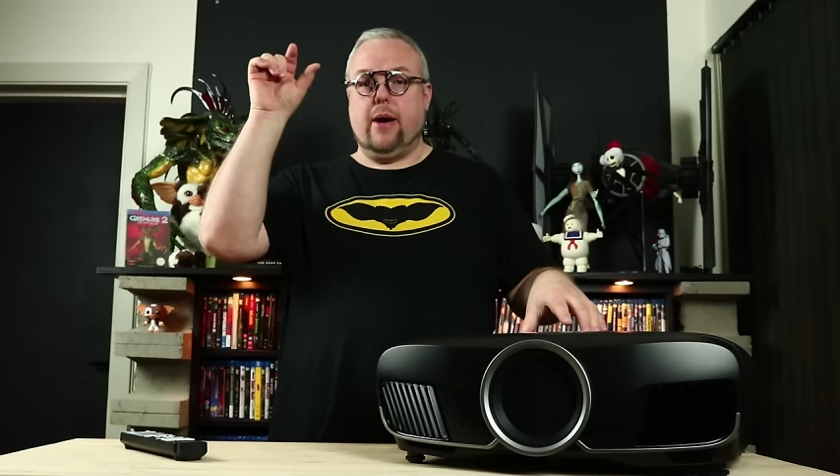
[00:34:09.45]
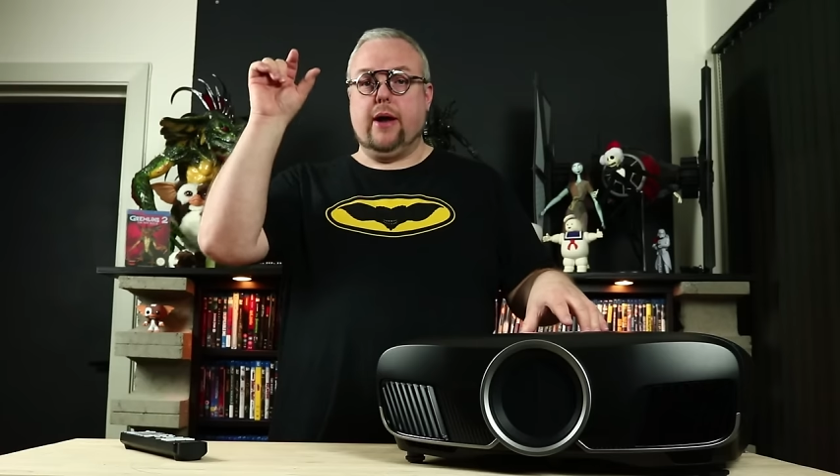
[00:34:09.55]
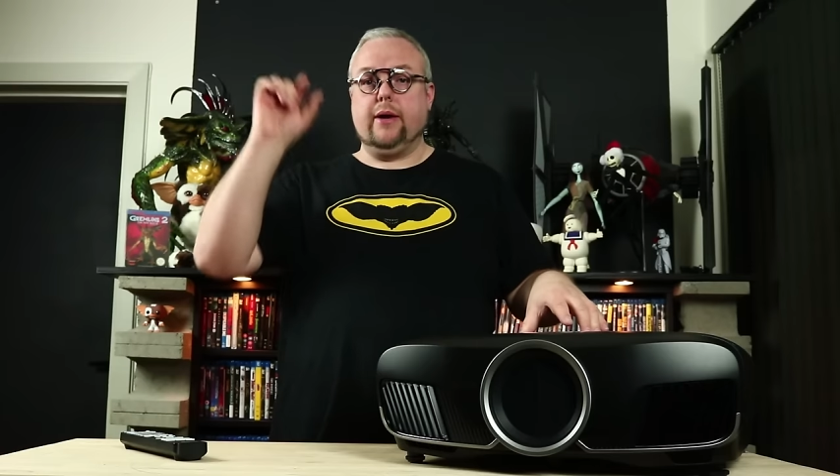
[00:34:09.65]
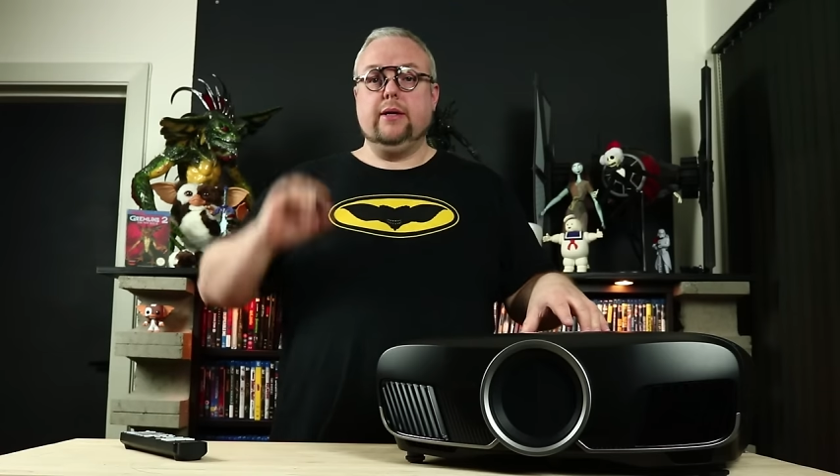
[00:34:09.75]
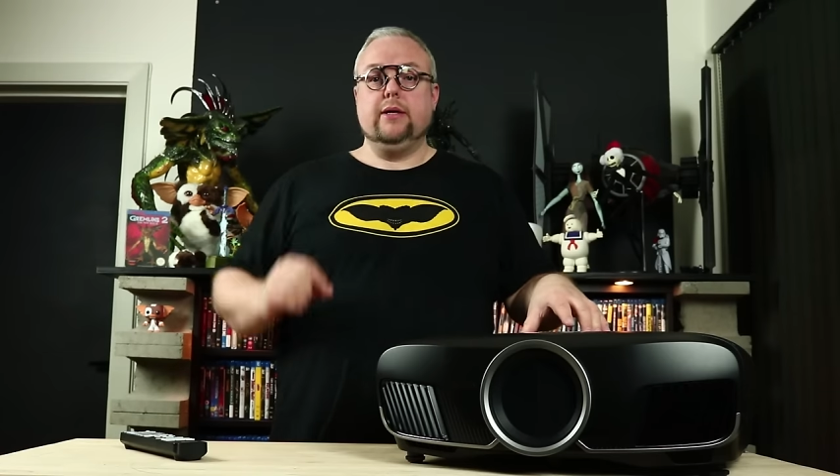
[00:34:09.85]

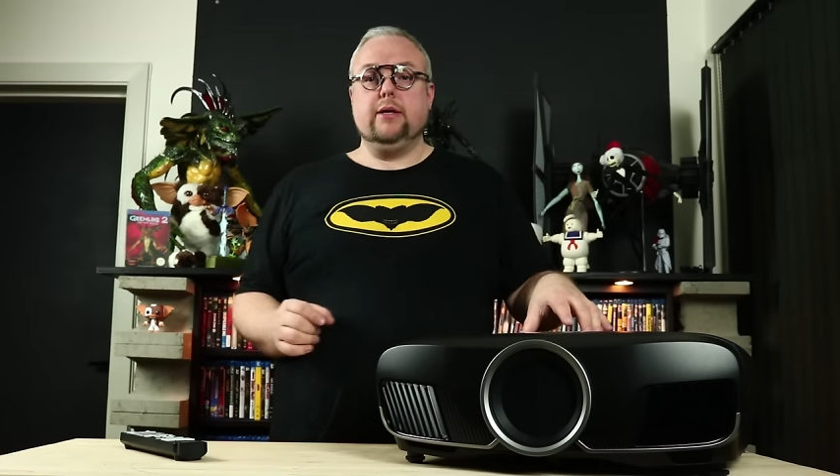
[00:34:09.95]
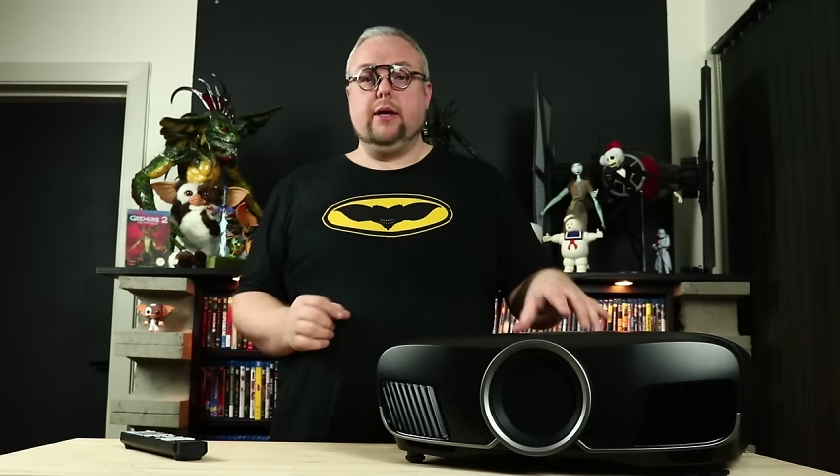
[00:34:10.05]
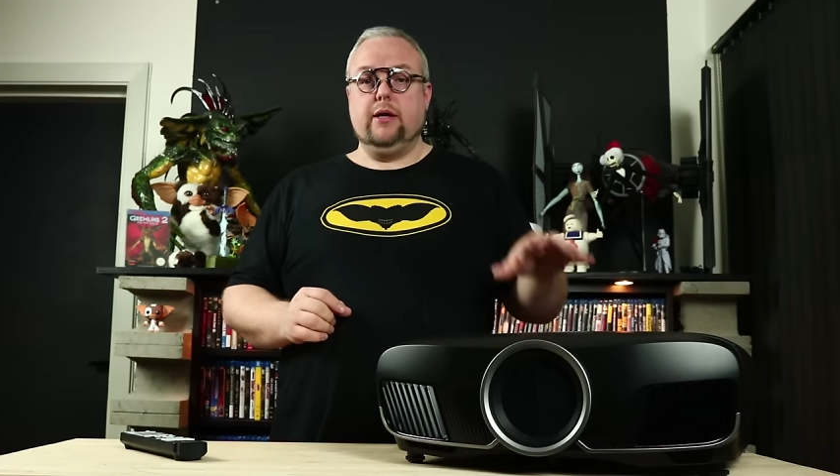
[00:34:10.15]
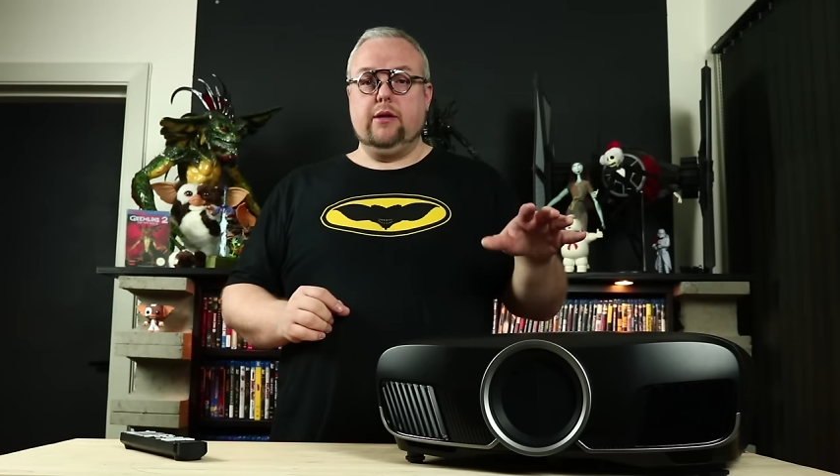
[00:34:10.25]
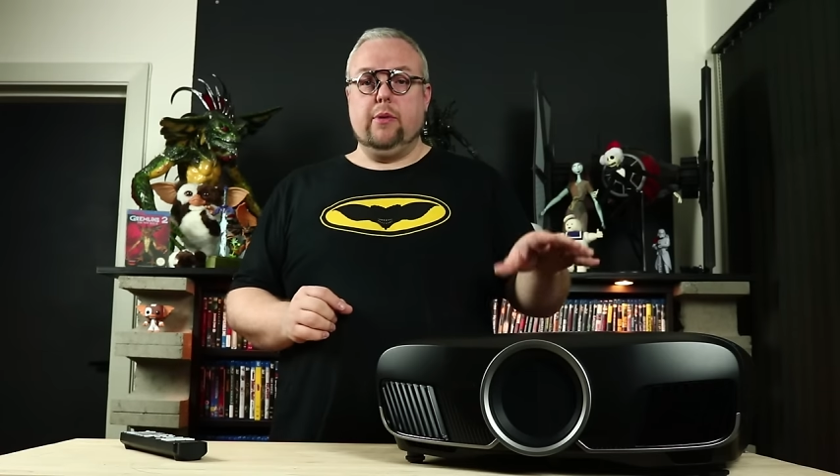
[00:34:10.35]
part
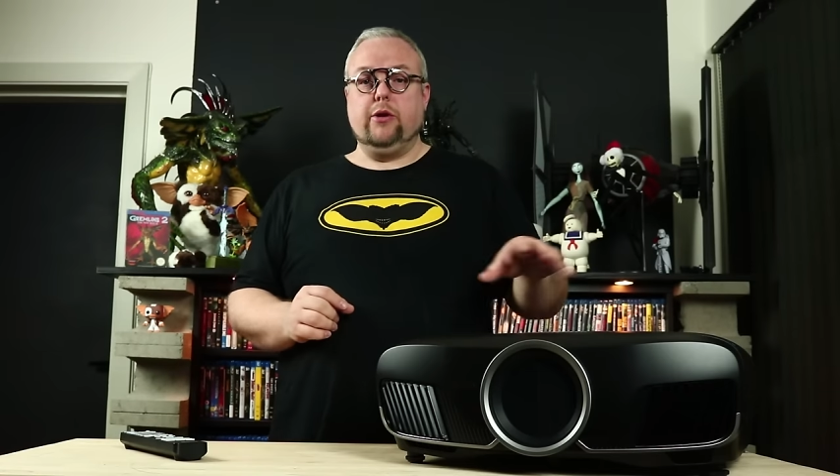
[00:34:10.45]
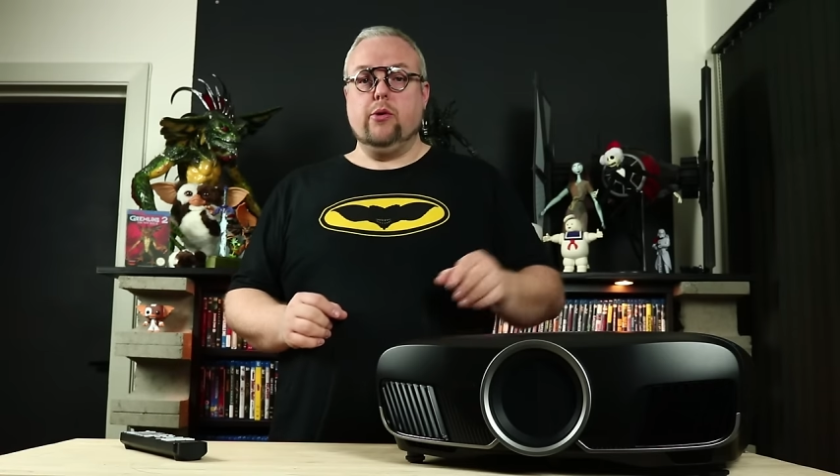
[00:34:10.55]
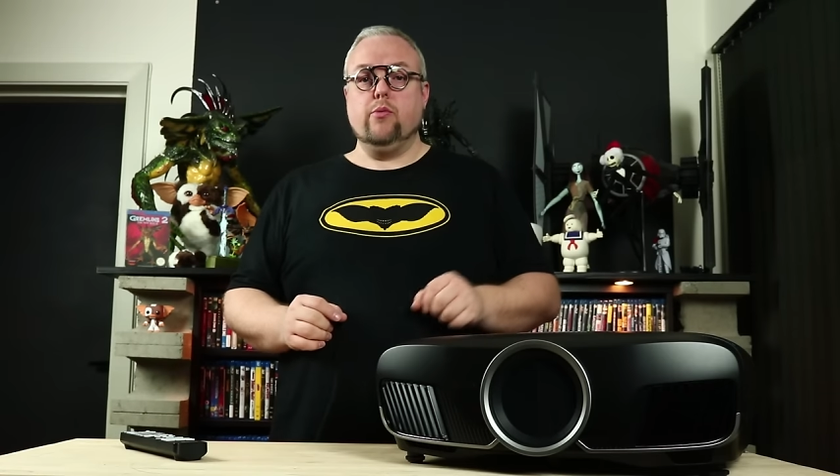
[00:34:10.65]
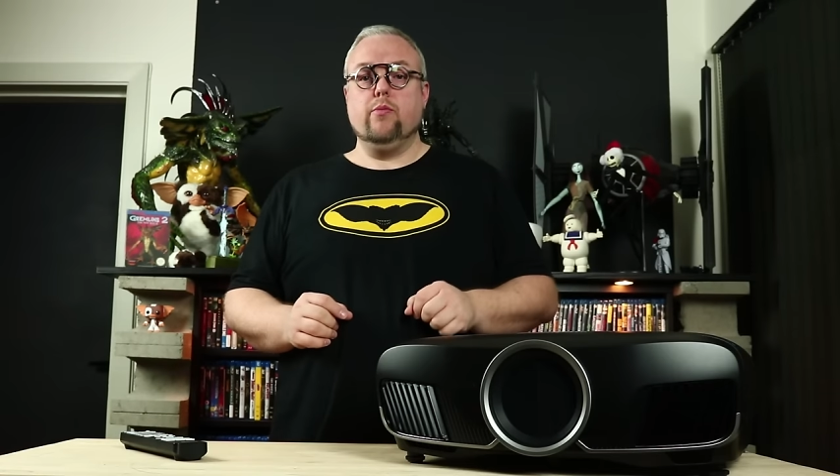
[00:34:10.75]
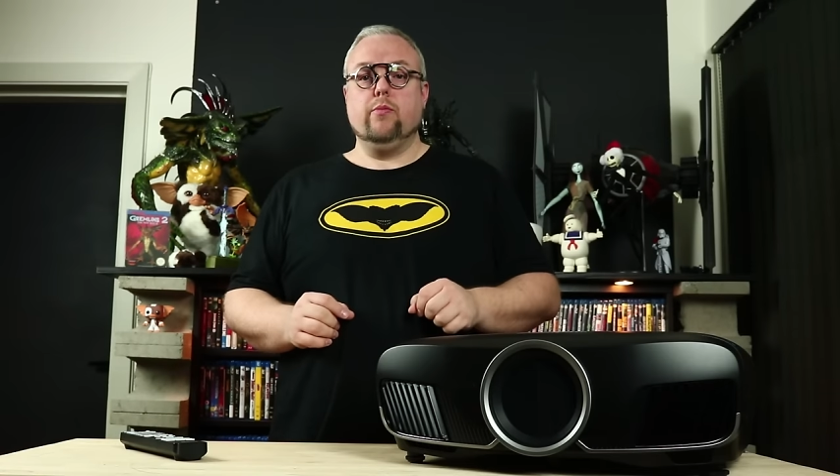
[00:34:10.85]
in the menu.